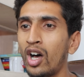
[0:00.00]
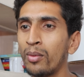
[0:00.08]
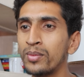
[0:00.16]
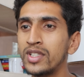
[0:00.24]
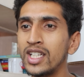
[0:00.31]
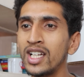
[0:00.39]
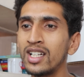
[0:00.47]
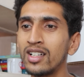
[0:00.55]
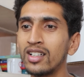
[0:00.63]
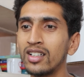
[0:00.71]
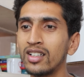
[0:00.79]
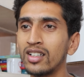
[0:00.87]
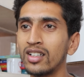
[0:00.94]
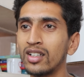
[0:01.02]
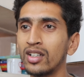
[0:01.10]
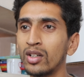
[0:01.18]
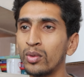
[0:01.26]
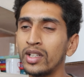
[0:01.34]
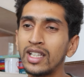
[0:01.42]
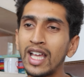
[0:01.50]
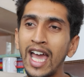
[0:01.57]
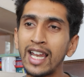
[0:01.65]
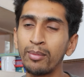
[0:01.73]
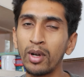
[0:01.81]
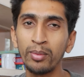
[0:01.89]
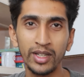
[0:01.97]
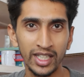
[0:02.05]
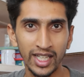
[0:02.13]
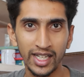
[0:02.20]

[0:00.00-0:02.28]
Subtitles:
object with the help of